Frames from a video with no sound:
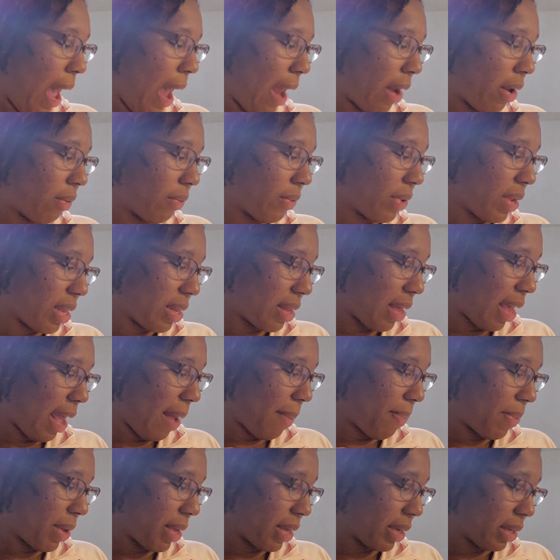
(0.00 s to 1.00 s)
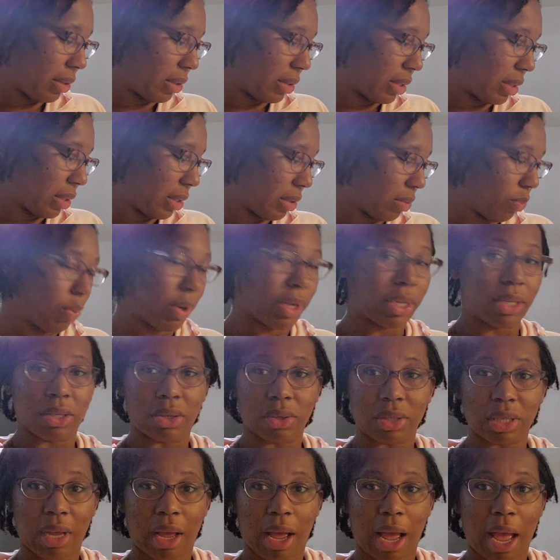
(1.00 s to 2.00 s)
I don't need that because it's
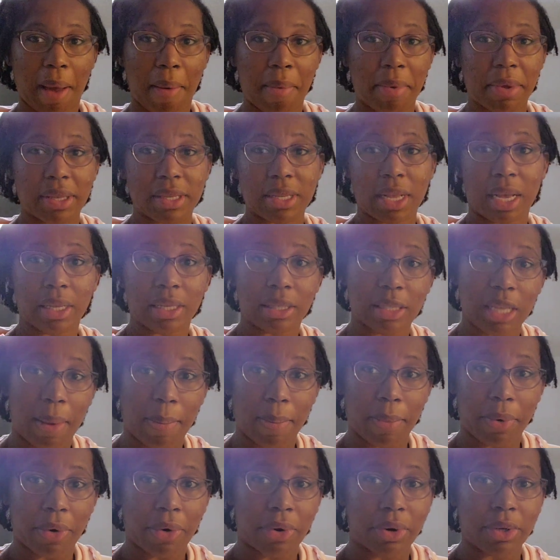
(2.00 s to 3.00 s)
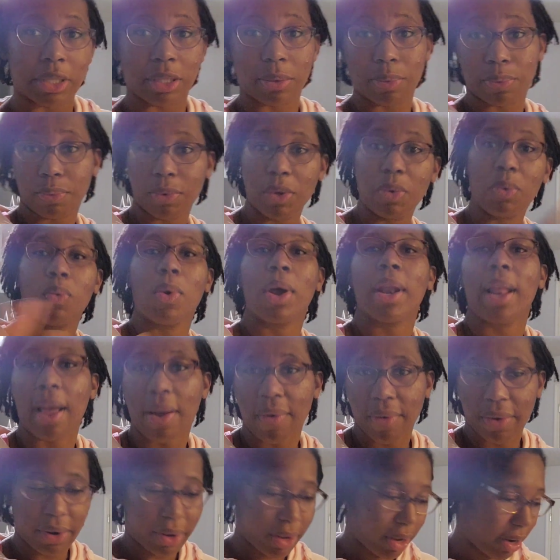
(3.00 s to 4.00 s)
winter time, it's not summer, or it's
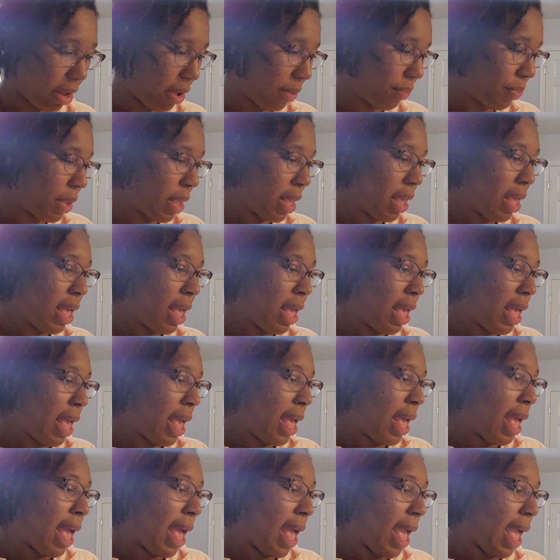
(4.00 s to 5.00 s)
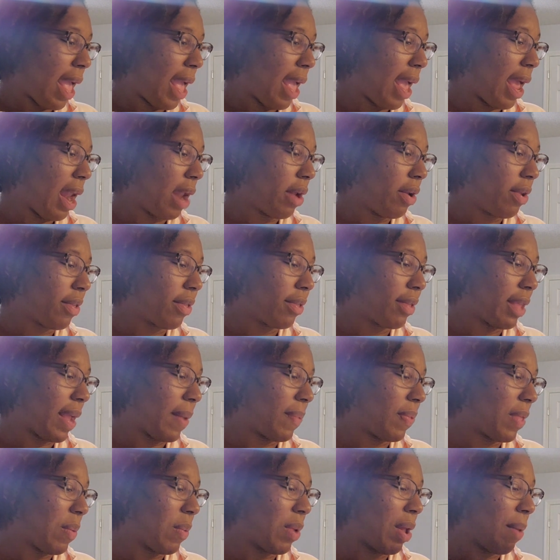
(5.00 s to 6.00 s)
whatever, And it's the
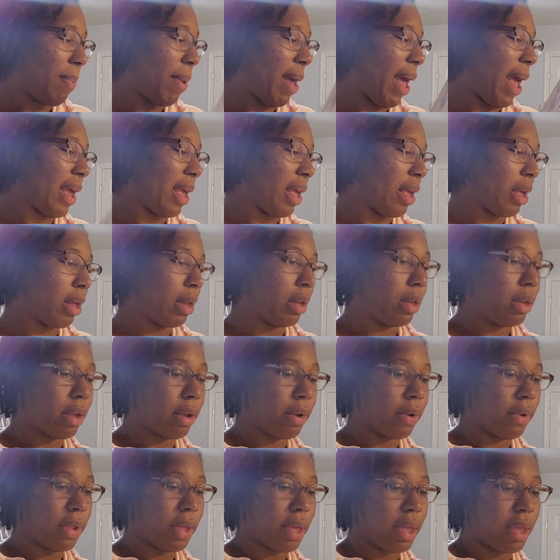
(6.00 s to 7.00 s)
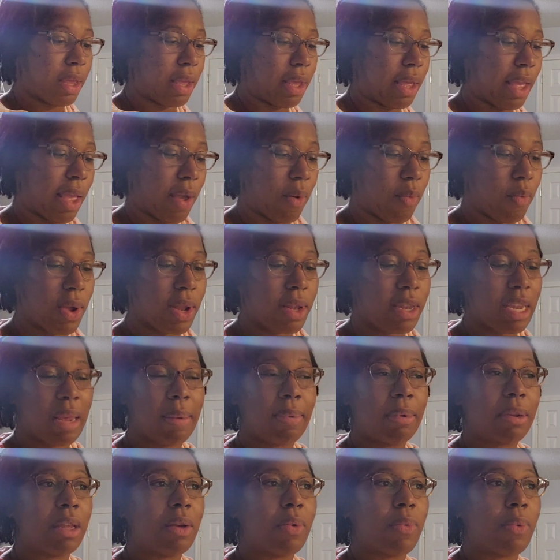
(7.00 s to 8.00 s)
same thing when I'm packing clothing. And we
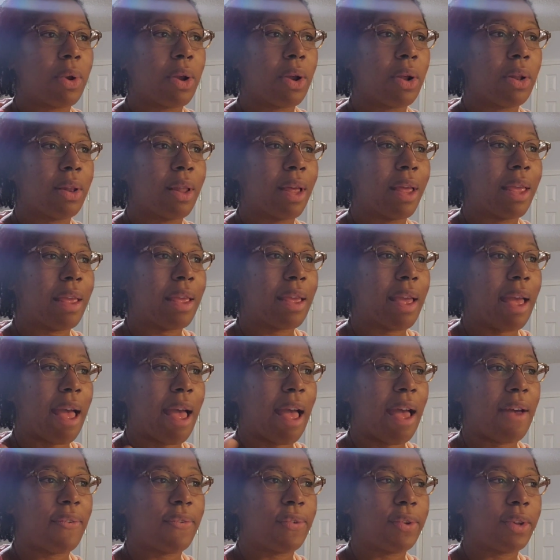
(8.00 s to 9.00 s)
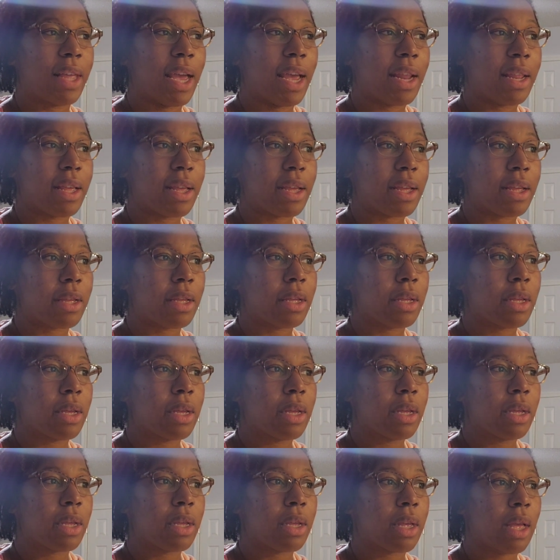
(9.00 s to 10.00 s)
typically wear like athletic
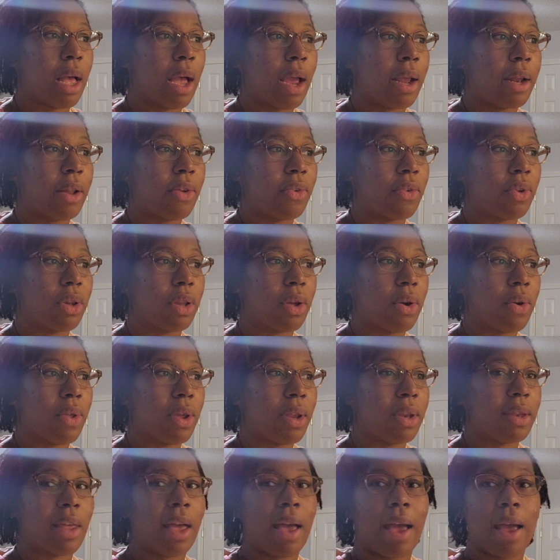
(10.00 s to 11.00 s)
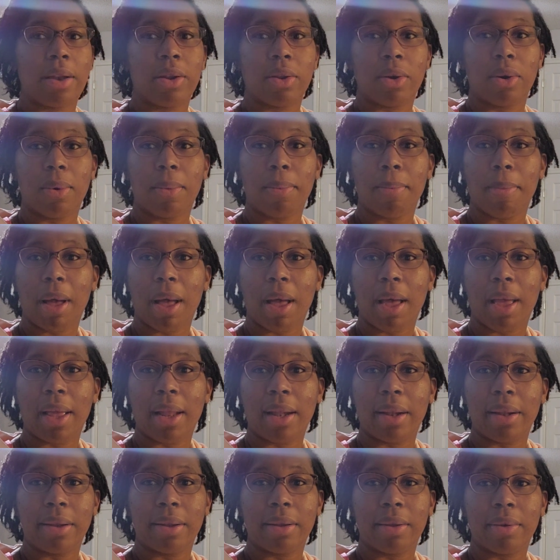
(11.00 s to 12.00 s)
kind of clothing that I don't
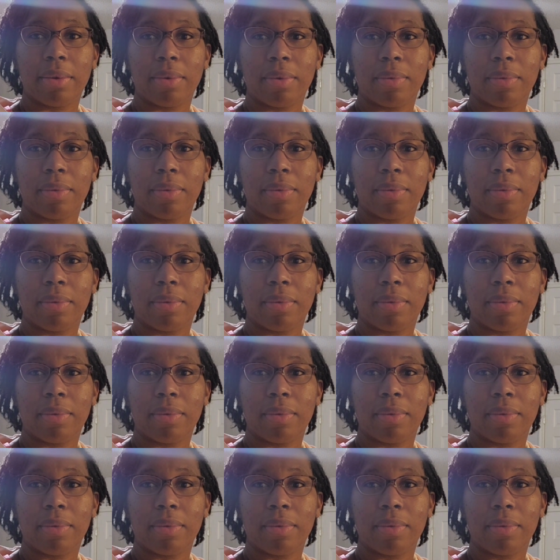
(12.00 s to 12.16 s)
mind,